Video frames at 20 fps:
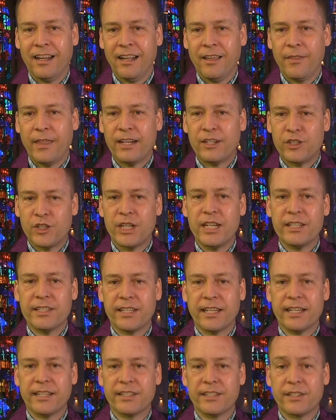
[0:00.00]
that
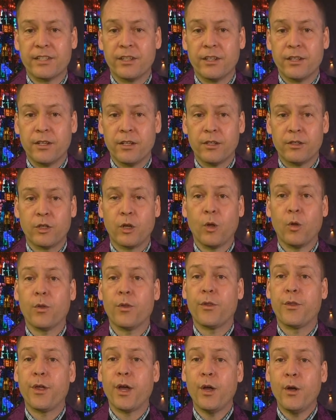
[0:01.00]
Jesus
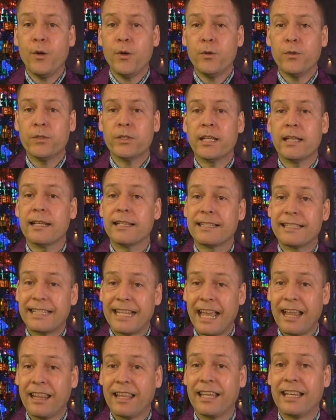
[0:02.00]
told those
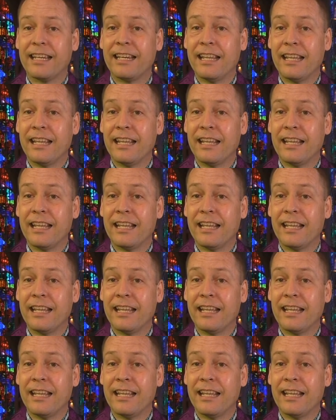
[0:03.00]
selling